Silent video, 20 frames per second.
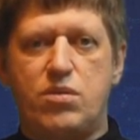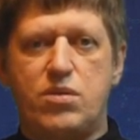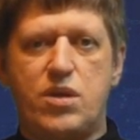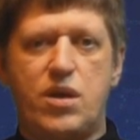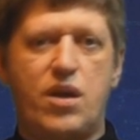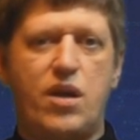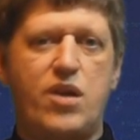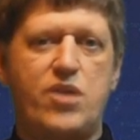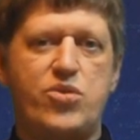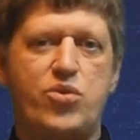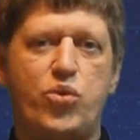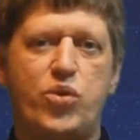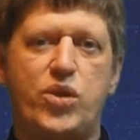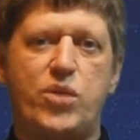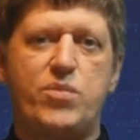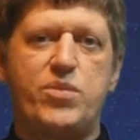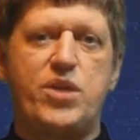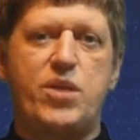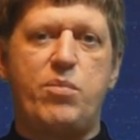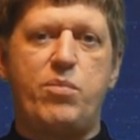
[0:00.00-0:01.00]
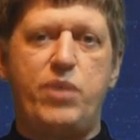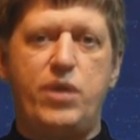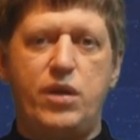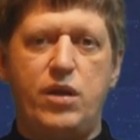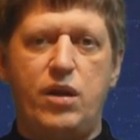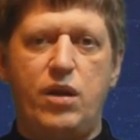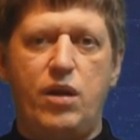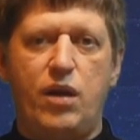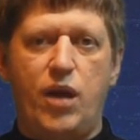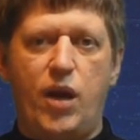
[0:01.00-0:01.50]
That's why you
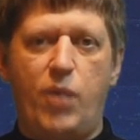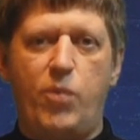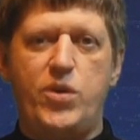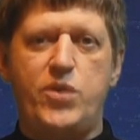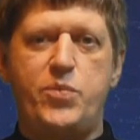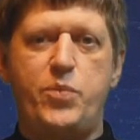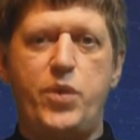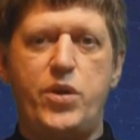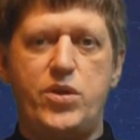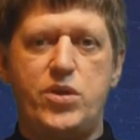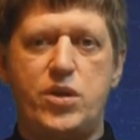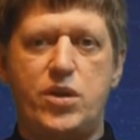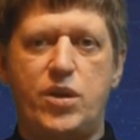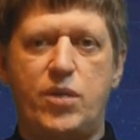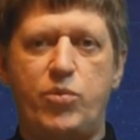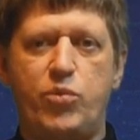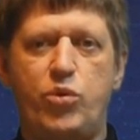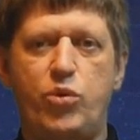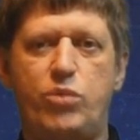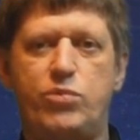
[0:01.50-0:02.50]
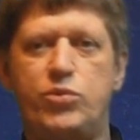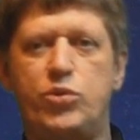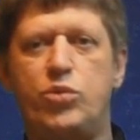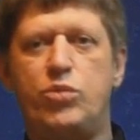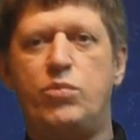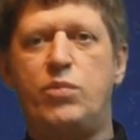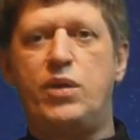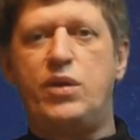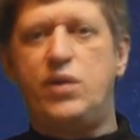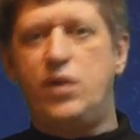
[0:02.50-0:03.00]
can confidently lie
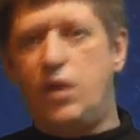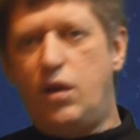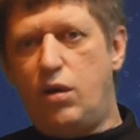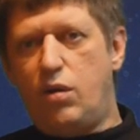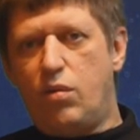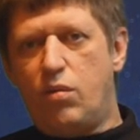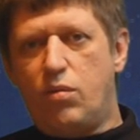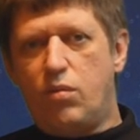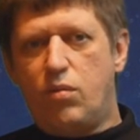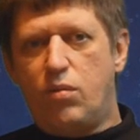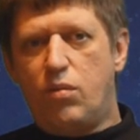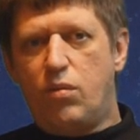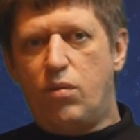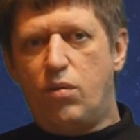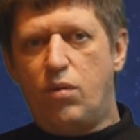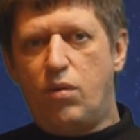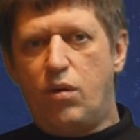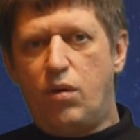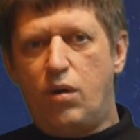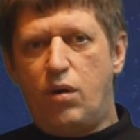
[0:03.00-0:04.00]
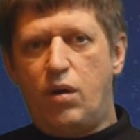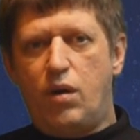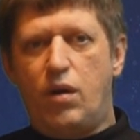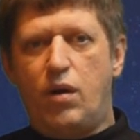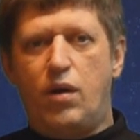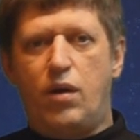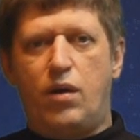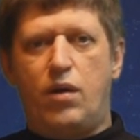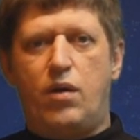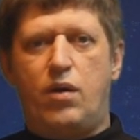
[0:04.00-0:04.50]
that the grandmother's
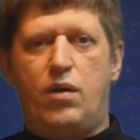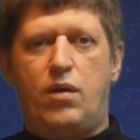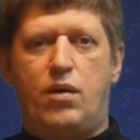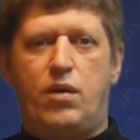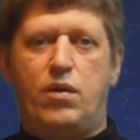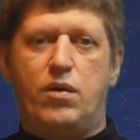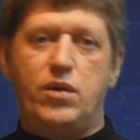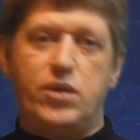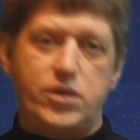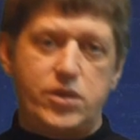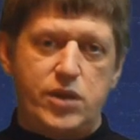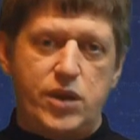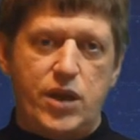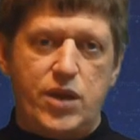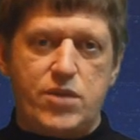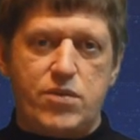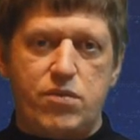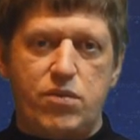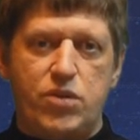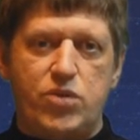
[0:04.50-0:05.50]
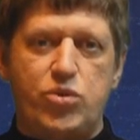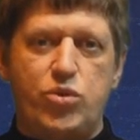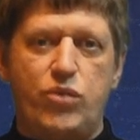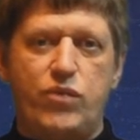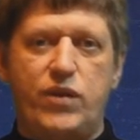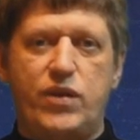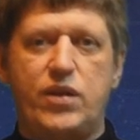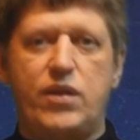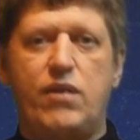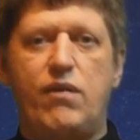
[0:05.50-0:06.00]
shadow is very
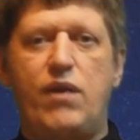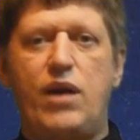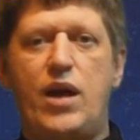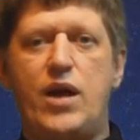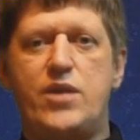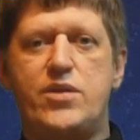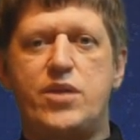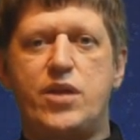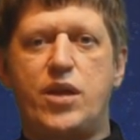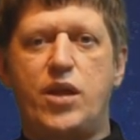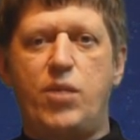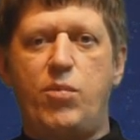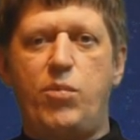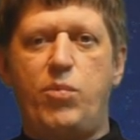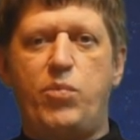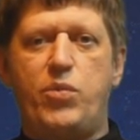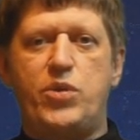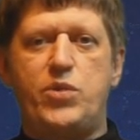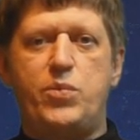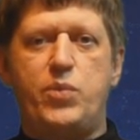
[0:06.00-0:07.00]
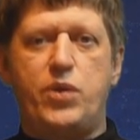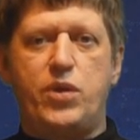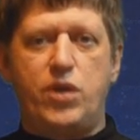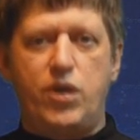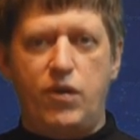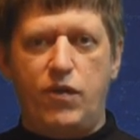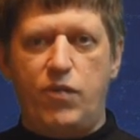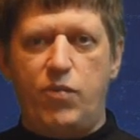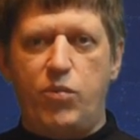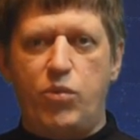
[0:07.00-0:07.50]
similar to the
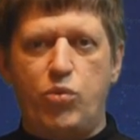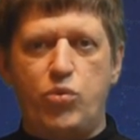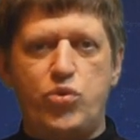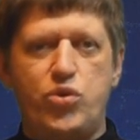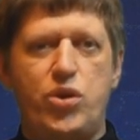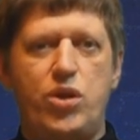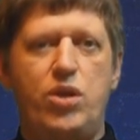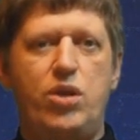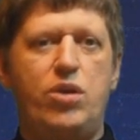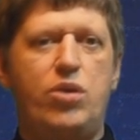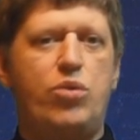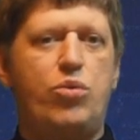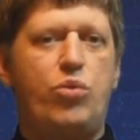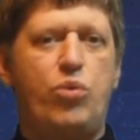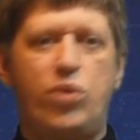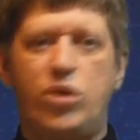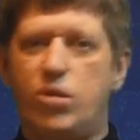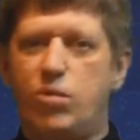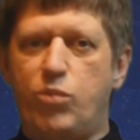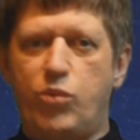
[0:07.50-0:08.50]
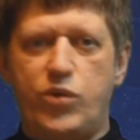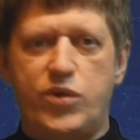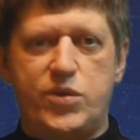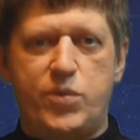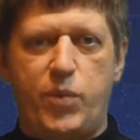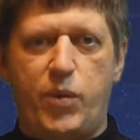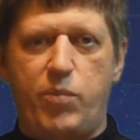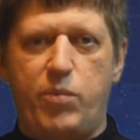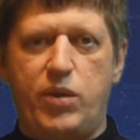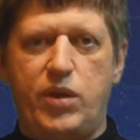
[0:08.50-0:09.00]
grandfather's shadow, and he
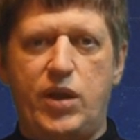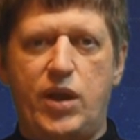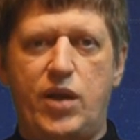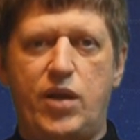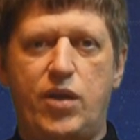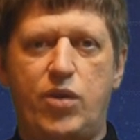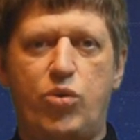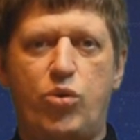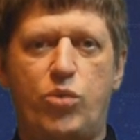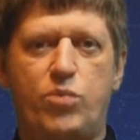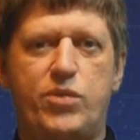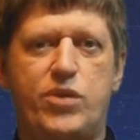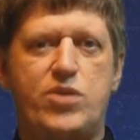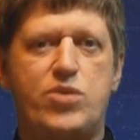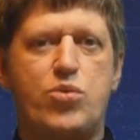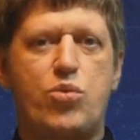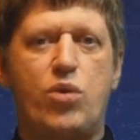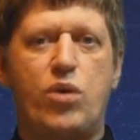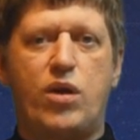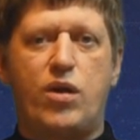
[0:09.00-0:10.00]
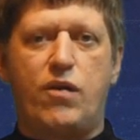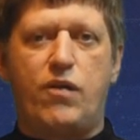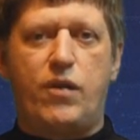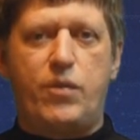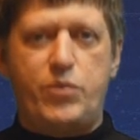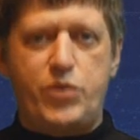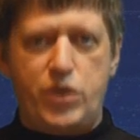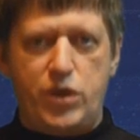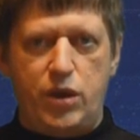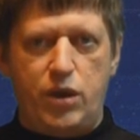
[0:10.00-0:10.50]
will be able to
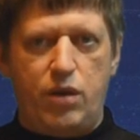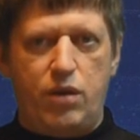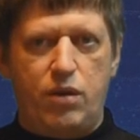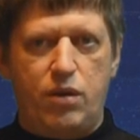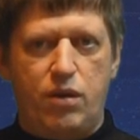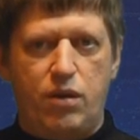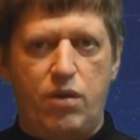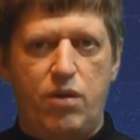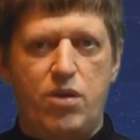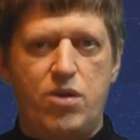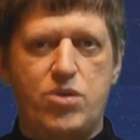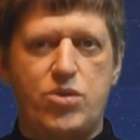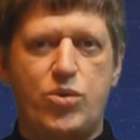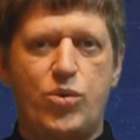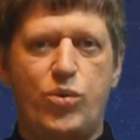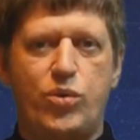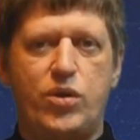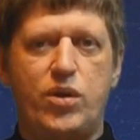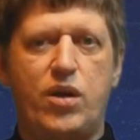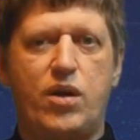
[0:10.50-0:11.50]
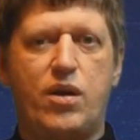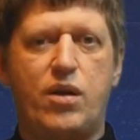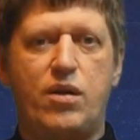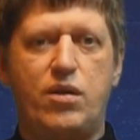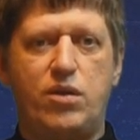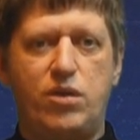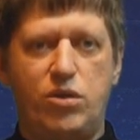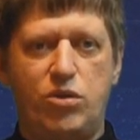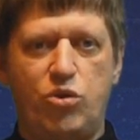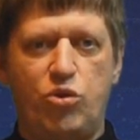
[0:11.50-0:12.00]
inseminate the whole
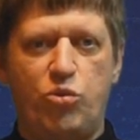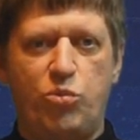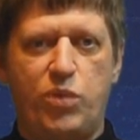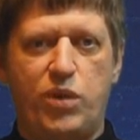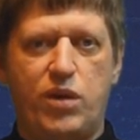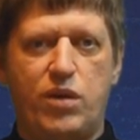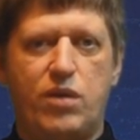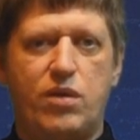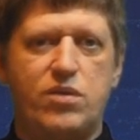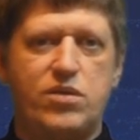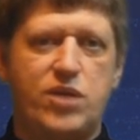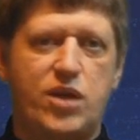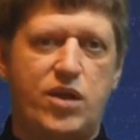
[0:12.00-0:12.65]
neighborhood.